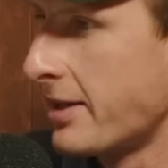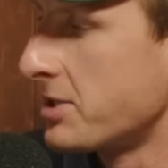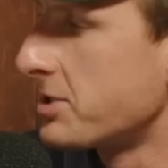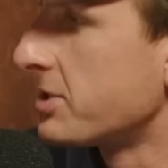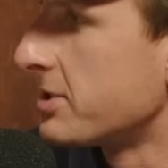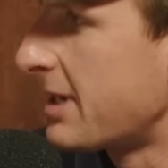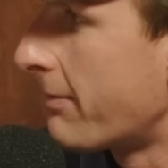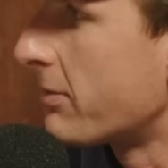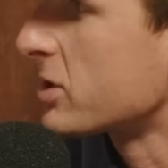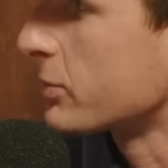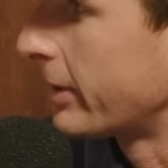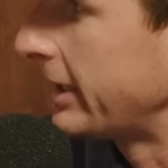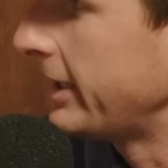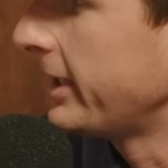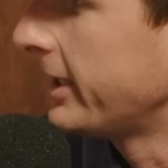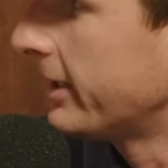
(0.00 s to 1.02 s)
"Let's just have a
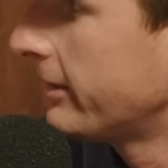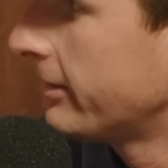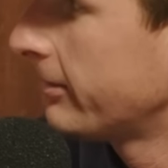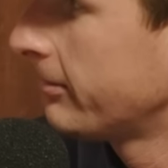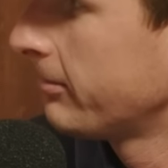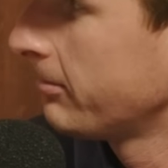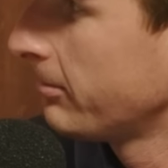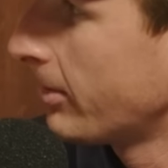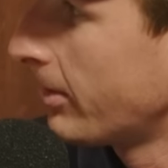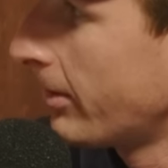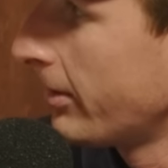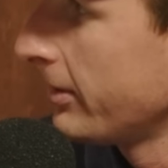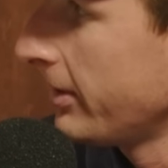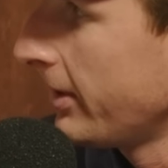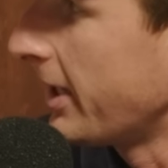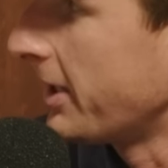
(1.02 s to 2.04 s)
swing here"? Oh, I think
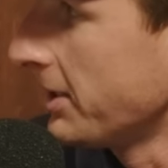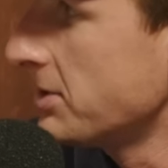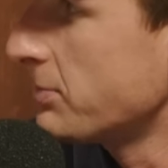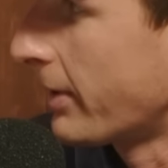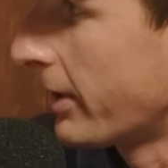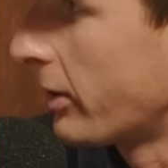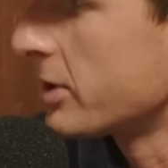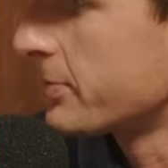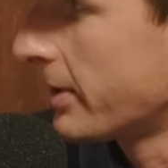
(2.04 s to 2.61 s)
I think it so. Is one I, of those